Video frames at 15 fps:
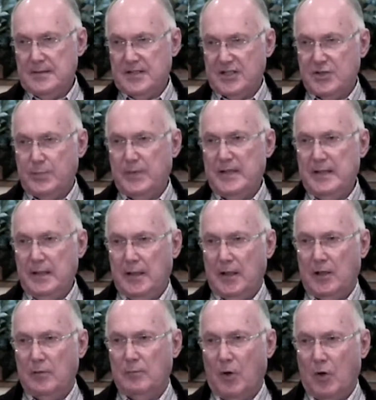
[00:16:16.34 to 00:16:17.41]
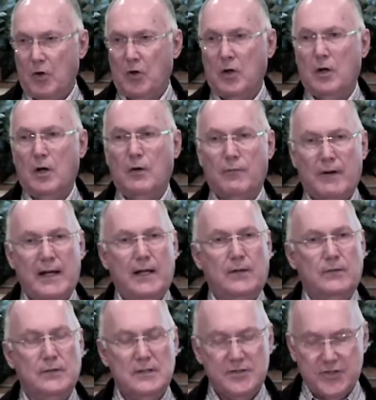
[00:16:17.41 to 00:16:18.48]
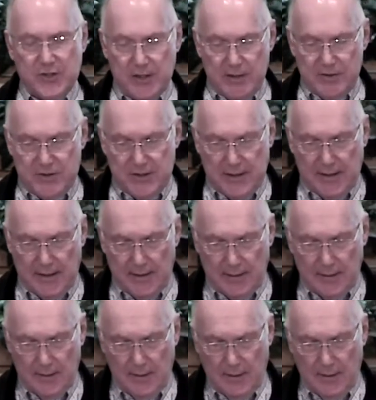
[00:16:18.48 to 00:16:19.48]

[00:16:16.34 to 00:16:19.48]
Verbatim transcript: 6 p.m. or around sunset.